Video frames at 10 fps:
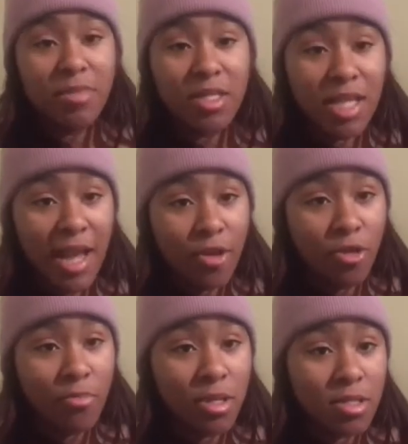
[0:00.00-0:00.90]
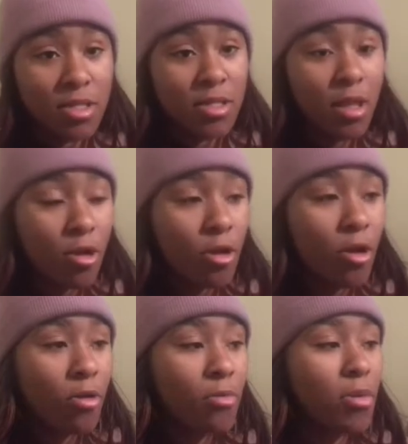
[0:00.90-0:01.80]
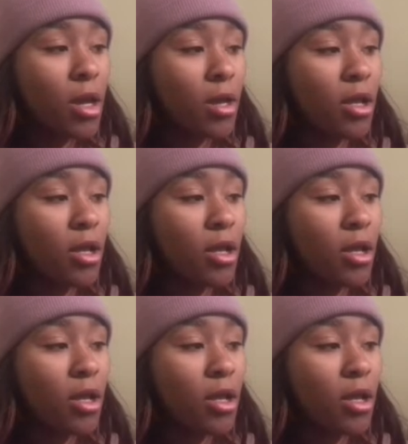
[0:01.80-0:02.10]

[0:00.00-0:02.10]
Decide on your business logo.